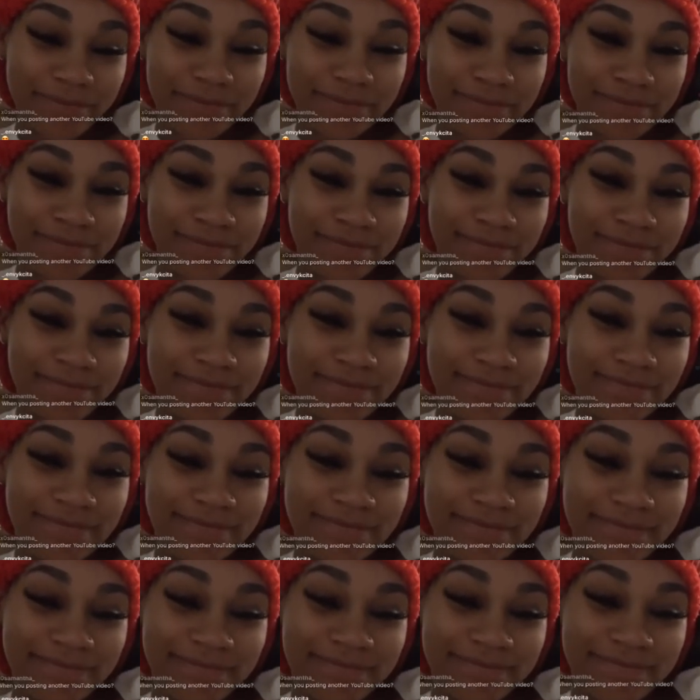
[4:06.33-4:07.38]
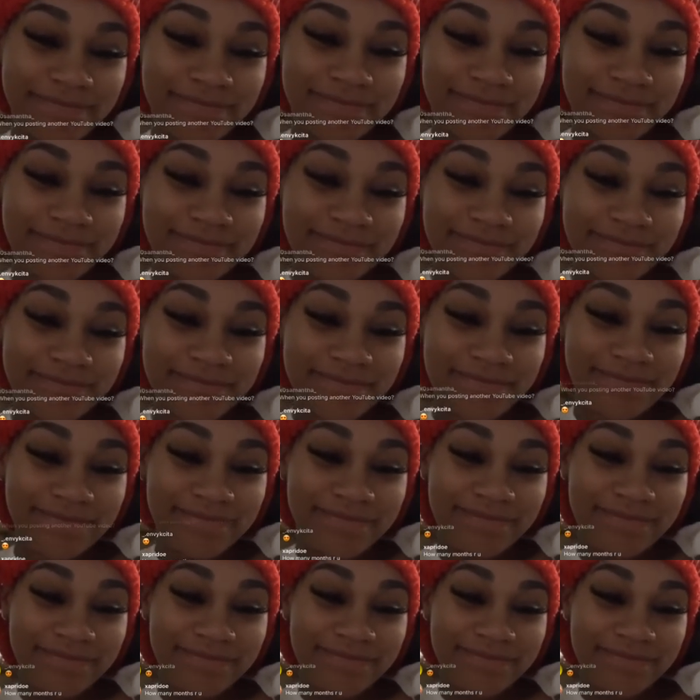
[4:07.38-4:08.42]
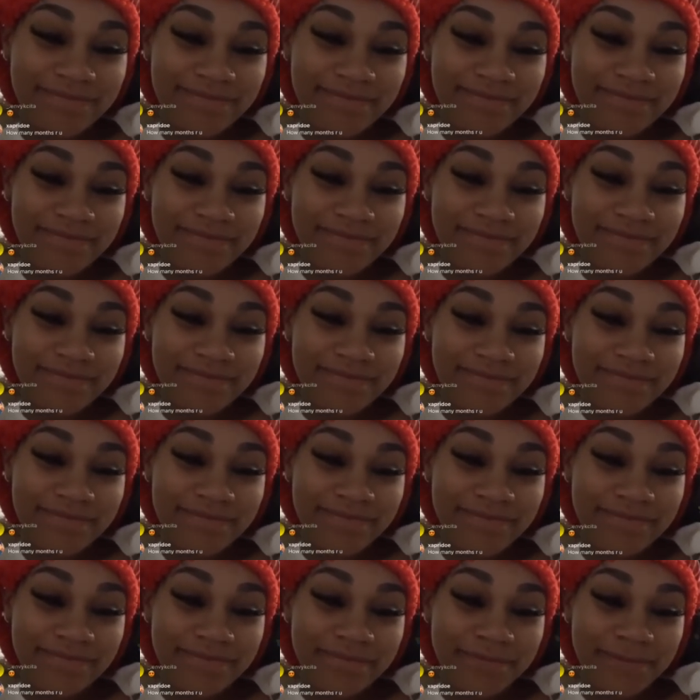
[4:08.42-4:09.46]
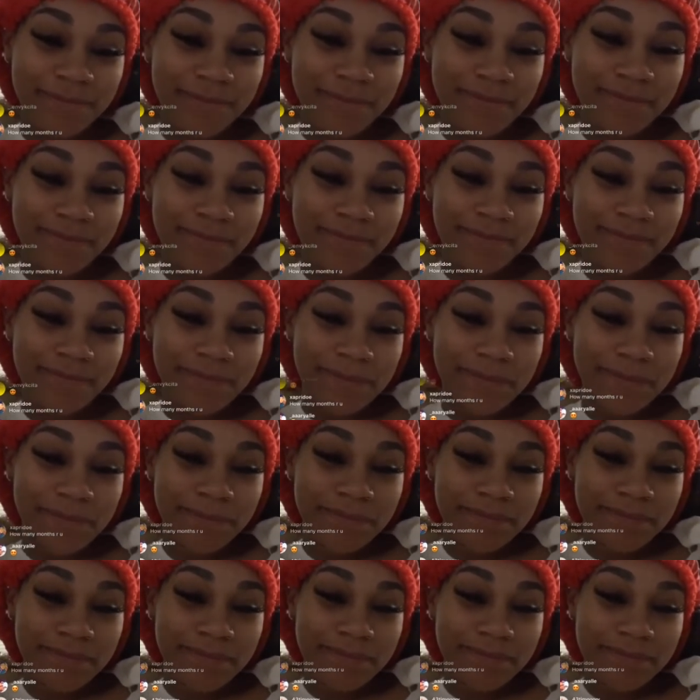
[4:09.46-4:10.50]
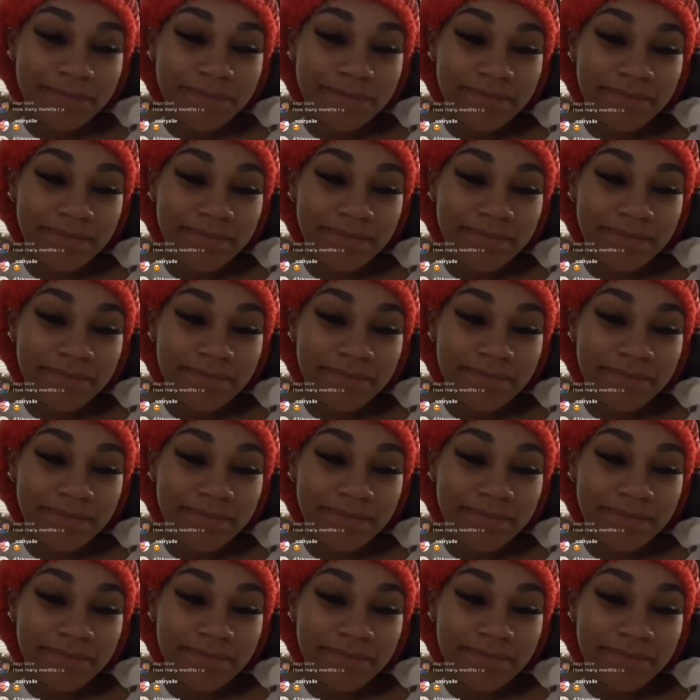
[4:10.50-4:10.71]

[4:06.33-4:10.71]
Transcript: Nothing is said.